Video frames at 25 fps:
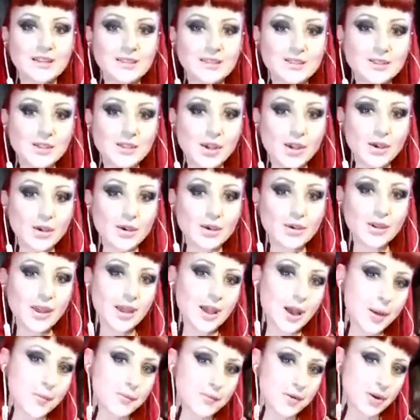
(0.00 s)
So
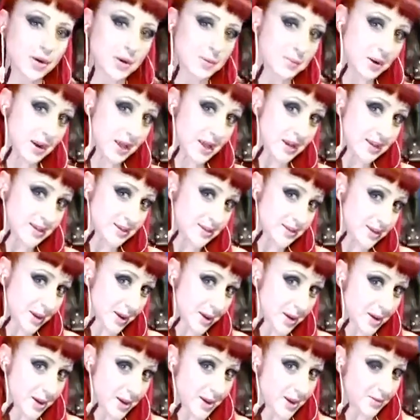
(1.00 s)
yeah, I'm very blessed
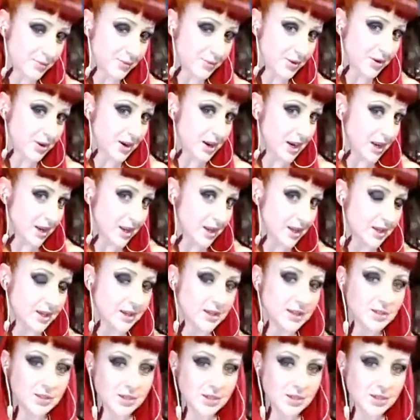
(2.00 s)
and very lucky